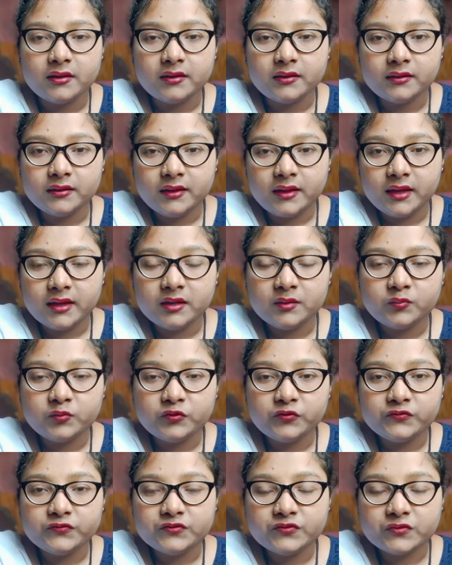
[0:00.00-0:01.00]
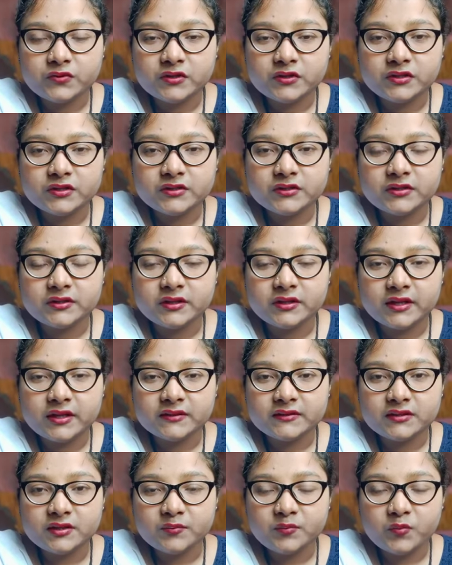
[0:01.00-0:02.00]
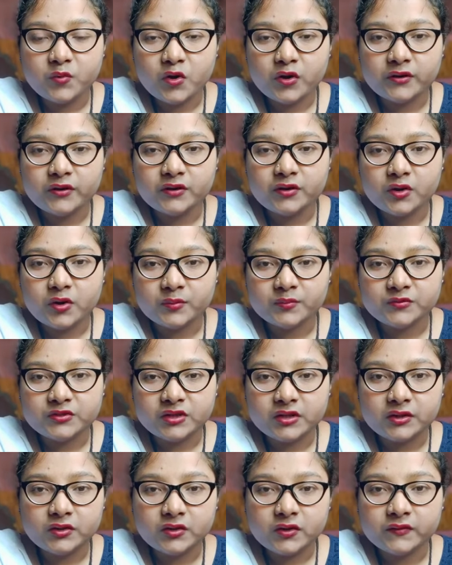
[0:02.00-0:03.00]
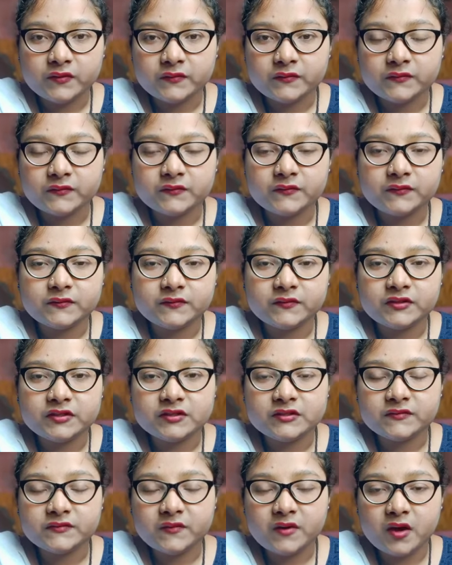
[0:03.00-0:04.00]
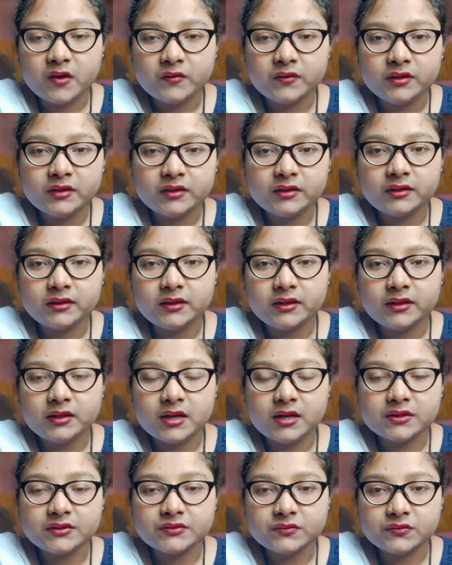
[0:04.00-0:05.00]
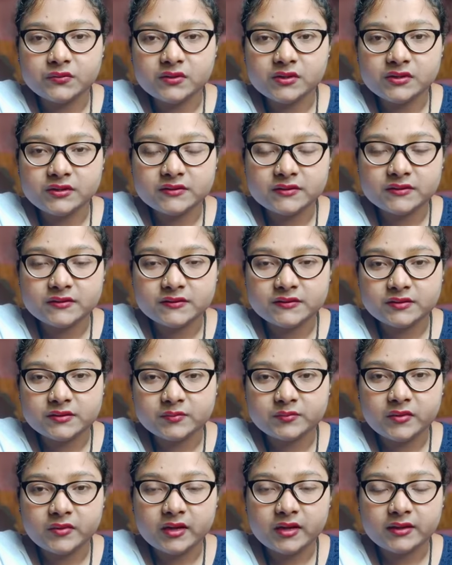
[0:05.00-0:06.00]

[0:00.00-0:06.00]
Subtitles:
Then move towards the next important object of which is found in our solar system,